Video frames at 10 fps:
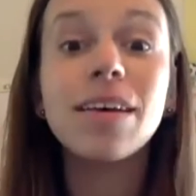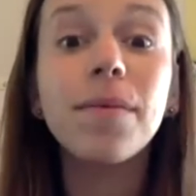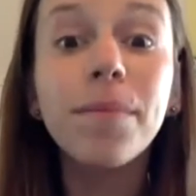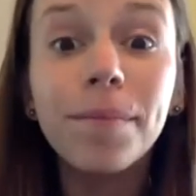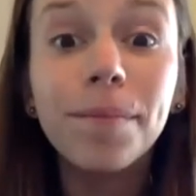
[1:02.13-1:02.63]

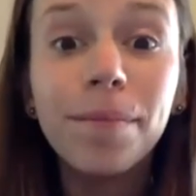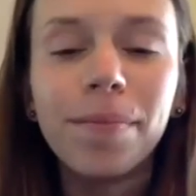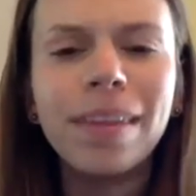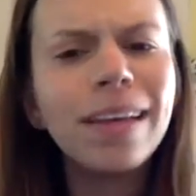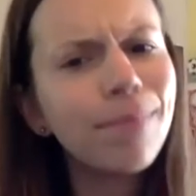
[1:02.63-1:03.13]

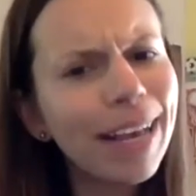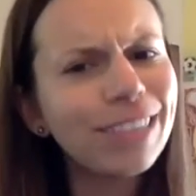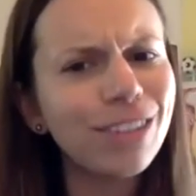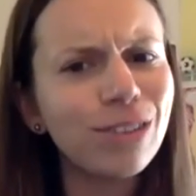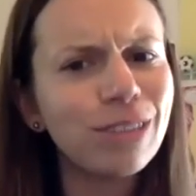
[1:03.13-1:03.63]
Make
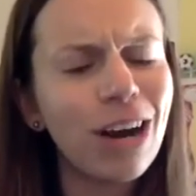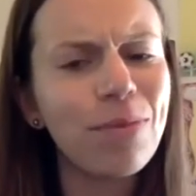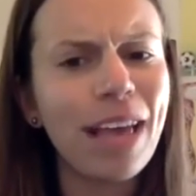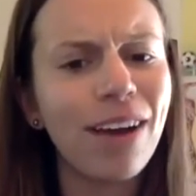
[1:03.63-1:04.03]
sure you tell me how